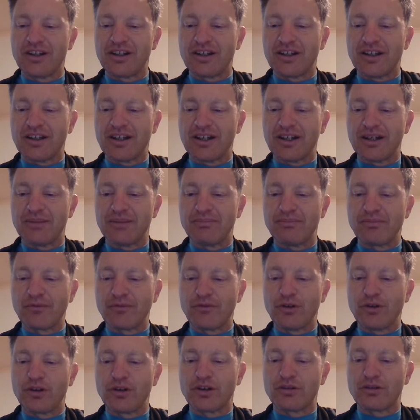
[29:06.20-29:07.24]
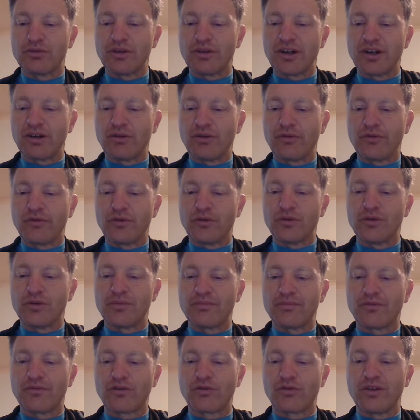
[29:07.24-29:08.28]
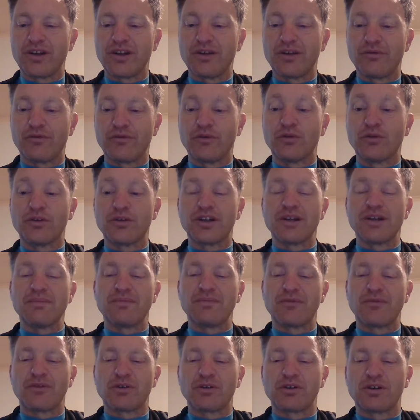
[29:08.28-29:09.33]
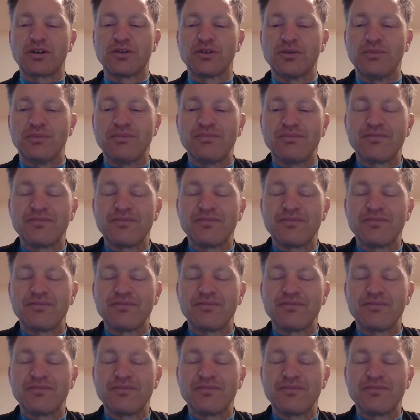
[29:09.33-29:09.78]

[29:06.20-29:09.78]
Vertical L for 20 and 40. Very good.